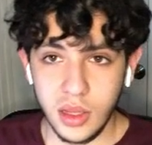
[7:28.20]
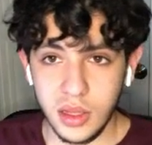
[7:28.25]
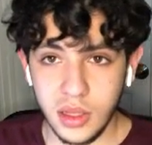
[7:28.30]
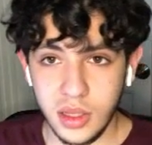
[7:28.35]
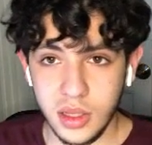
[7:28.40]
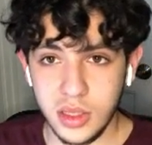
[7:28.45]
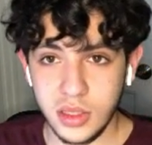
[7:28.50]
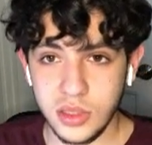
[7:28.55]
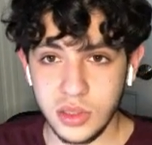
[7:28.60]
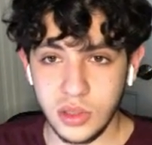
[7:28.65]

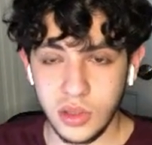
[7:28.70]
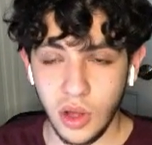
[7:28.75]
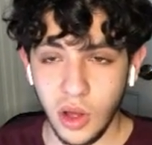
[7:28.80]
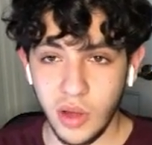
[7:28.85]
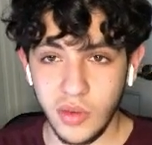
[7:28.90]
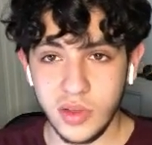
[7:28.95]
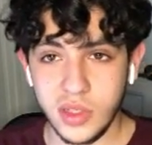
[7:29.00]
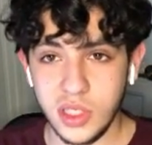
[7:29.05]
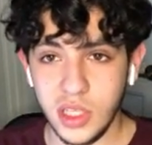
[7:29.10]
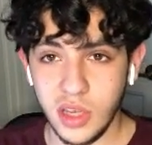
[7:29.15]
Because
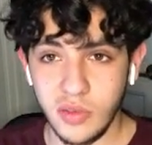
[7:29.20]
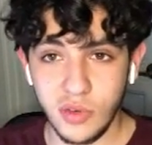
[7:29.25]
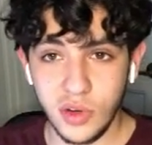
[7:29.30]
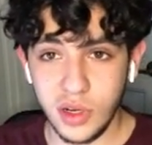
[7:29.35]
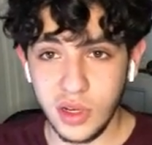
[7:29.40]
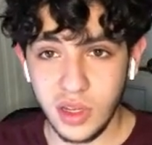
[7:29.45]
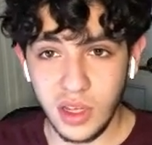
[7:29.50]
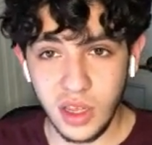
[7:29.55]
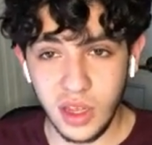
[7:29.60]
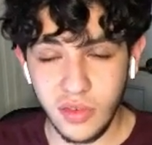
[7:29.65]
obviously,
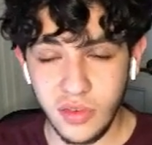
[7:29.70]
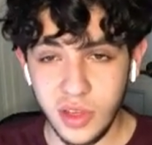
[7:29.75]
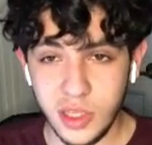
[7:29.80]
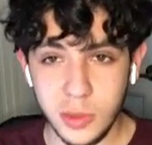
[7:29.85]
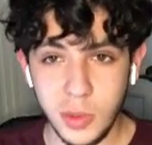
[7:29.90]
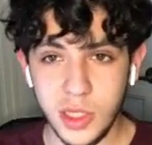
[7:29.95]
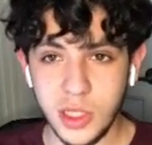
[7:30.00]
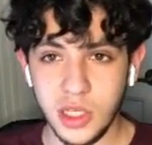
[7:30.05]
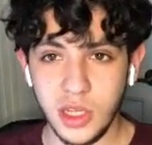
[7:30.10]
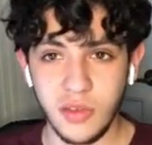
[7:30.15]

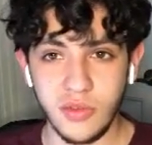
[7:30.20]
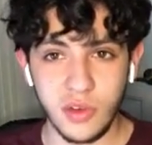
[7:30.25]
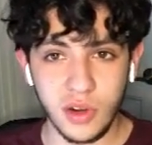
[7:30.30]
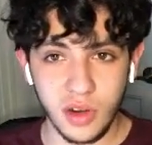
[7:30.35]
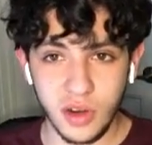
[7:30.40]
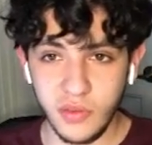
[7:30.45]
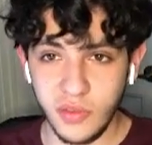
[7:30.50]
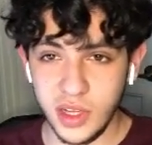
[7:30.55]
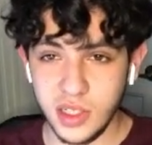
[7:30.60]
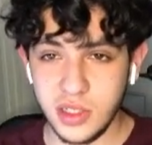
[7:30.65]
especially if you're
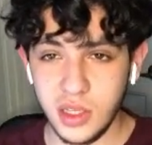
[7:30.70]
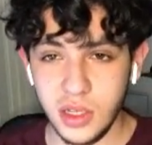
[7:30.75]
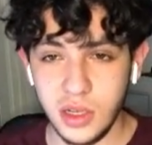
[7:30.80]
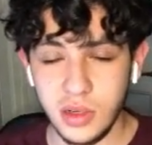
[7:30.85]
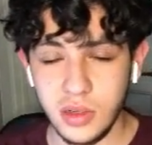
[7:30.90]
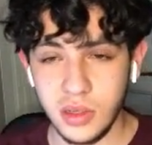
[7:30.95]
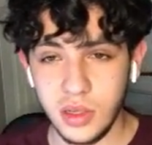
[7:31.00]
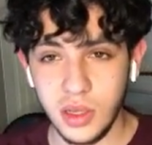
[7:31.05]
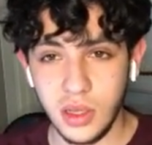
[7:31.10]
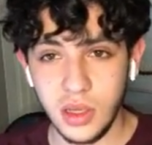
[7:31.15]

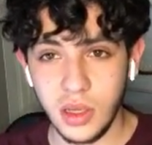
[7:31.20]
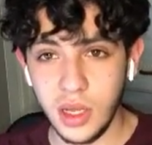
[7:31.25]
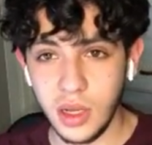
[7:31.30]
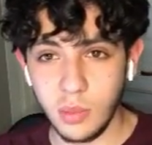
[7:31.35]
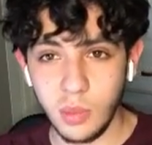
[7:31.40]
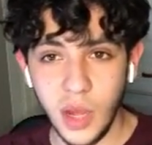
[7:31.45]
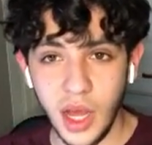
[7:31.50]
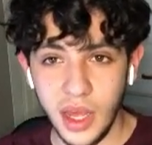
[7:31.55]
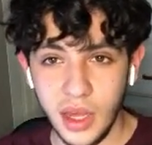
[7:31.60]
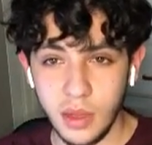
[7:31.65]
investing in
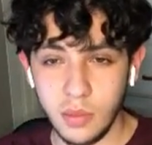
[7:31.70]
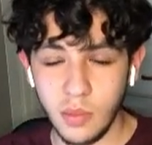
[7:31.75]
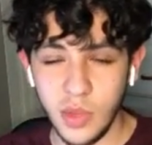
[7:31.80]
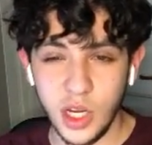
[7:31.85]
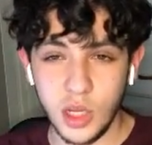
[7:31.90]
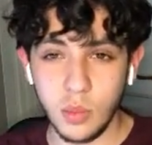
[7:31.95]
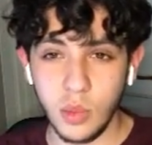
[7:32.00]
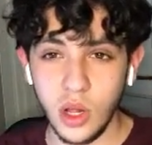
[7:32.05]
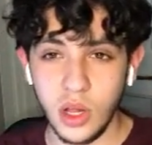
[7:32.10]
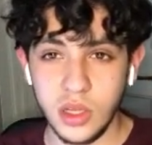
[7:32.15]
buying many
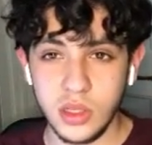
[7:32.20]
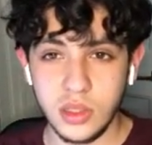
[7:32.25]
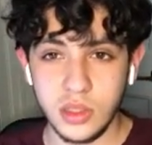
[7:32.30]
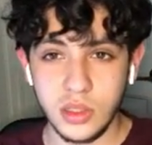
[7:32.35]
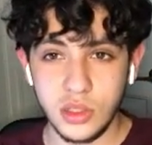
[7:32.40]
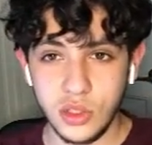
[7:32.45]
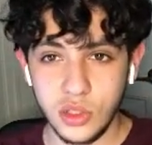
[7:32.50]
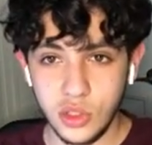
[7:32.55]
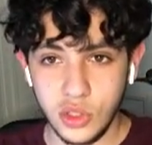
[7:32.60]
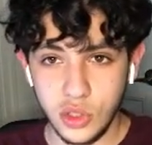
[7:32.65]
balls,
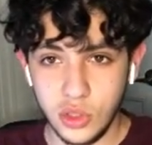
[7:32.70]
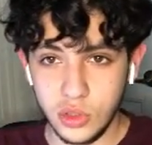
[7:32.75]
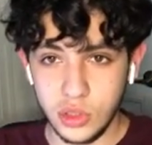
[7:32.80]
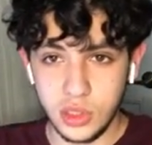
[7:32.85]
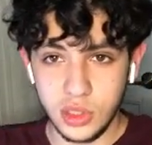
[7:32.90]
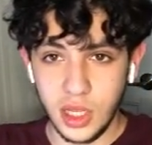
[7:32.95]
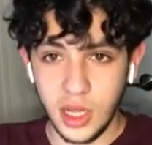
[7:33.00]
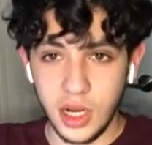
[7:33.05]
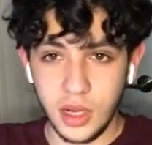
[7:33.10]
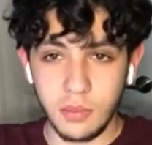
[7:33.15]
you
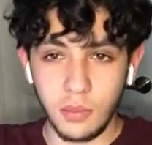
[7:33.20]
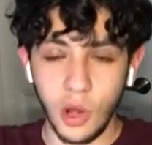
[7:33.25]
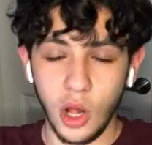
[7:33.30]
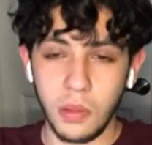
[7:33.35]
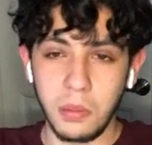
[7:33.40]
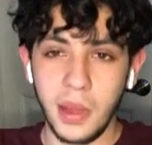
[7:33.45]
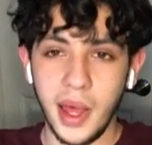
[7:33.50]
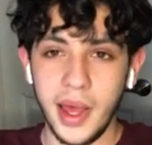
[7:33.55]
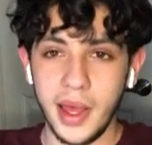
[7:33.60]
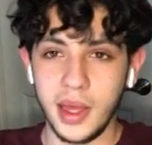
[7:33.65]
just get a ball
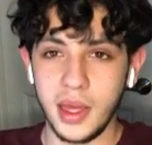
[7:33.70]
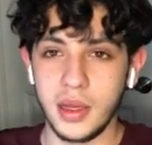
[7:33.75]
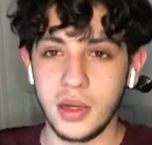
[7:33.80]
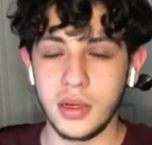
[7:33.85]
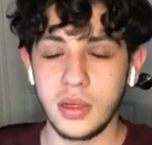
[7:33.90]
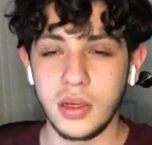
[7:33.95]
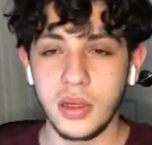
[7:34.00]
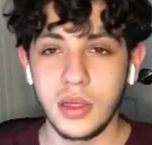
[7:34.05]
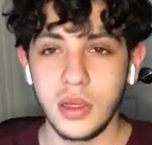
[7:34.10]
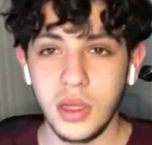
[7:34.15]
bag, and
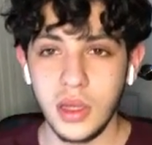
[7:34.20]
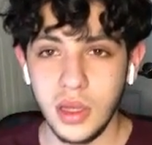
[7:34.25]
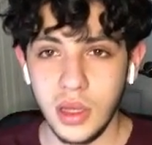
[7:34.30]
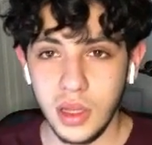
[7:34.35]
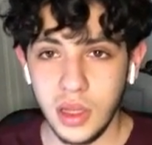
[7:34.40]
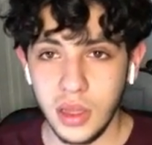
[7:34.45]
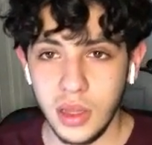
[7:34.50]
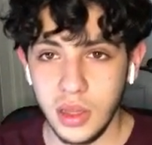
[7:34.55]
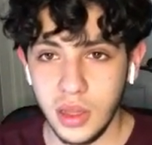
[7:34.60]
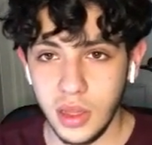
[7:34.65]

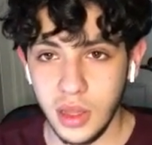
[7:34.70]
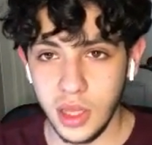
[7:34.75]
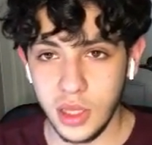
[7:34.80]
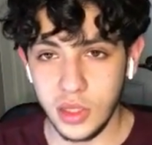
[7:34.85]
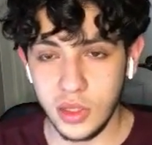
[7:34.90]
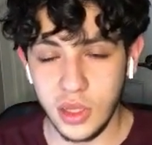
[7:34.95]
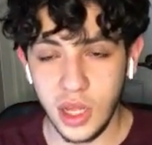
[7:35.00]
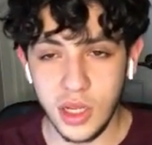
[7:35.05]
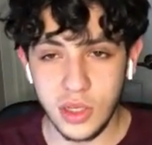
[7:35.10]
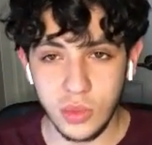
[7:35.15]
like
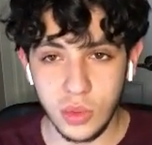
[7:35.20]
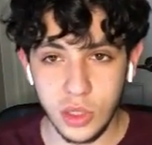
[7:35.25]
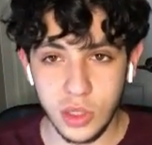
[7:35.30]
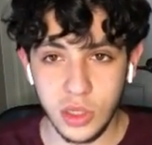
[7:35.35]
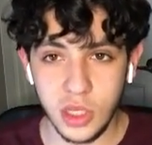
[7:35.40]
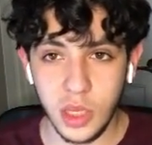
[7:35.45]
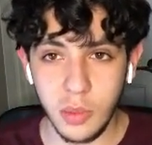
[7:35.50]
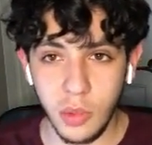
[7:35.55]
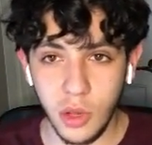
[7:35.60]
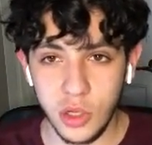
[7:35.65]
that's where you
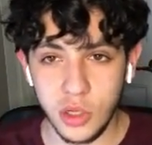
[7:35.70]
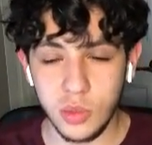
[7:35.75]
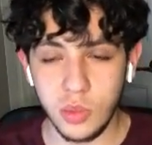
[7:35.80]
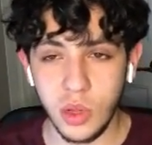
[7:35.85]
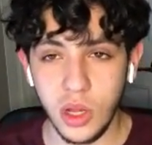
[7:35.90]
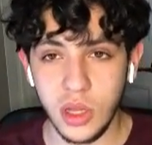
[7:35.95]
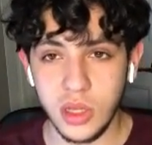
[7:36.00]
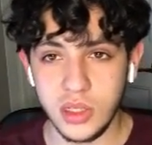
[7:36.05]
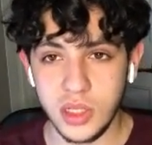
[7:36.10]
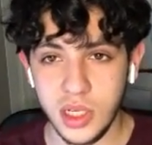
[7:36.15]
keep all your
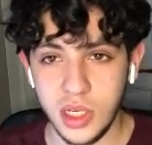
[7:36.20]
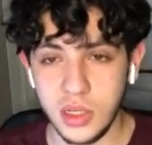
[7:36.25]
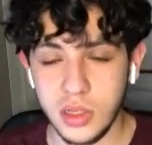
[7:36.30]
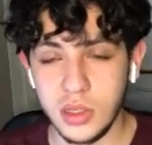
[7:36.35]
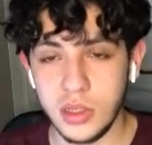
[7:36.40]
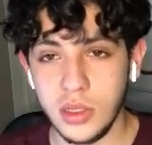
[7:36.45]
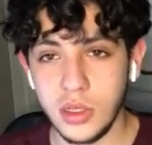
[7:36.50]
balls, and